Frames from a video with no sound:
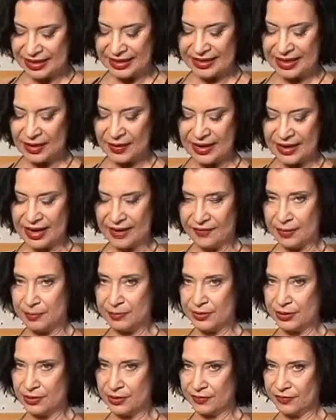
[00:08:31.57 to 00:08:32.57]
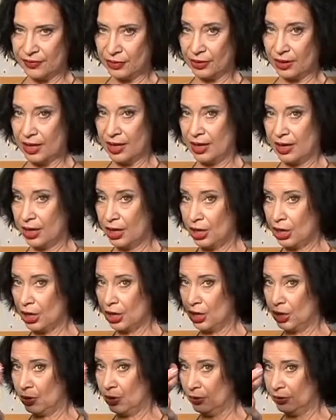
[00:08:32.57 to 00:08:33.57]
Now I have a beautiful
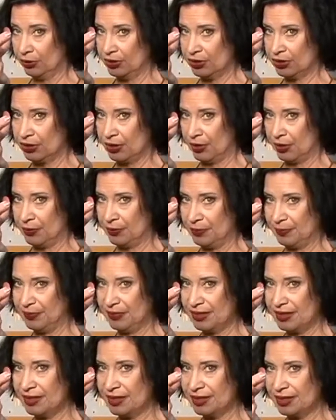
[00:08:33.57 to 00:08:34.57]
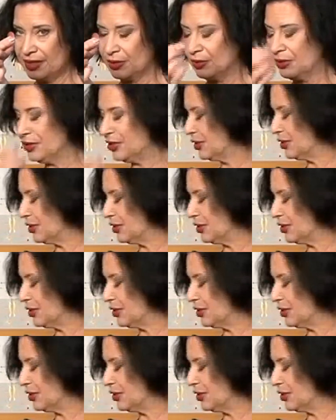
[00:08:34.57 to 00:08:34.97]
gold stone. These gold